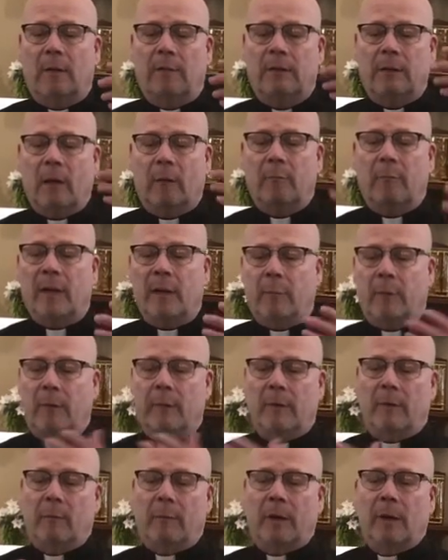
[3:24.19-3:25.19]
some people in
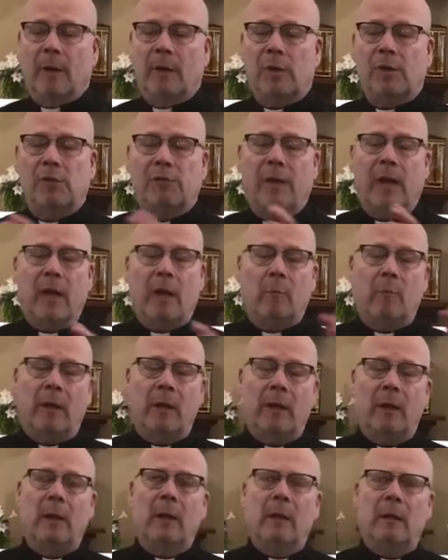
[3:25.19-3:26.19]
the parish family